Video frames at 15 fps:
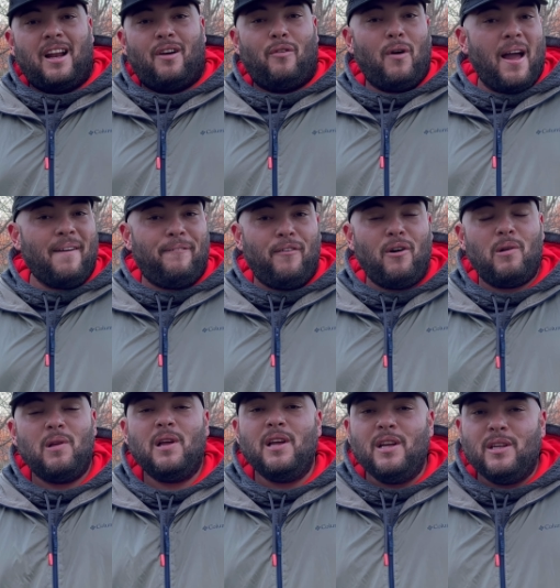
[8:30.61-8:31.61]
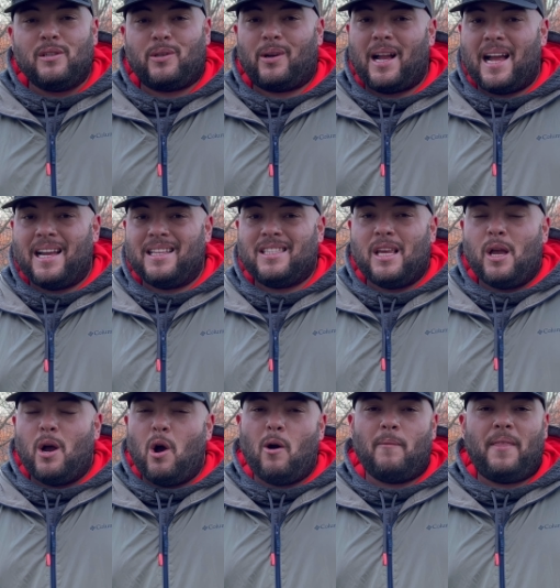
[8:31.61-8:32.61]
rifle. So guys,
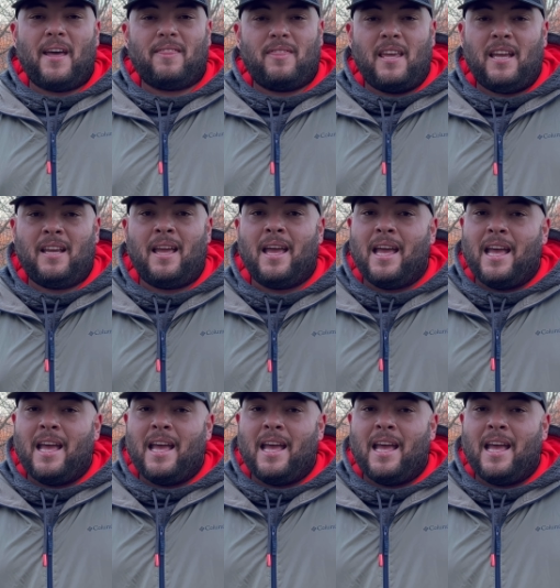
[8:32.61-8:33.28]
hope that thing,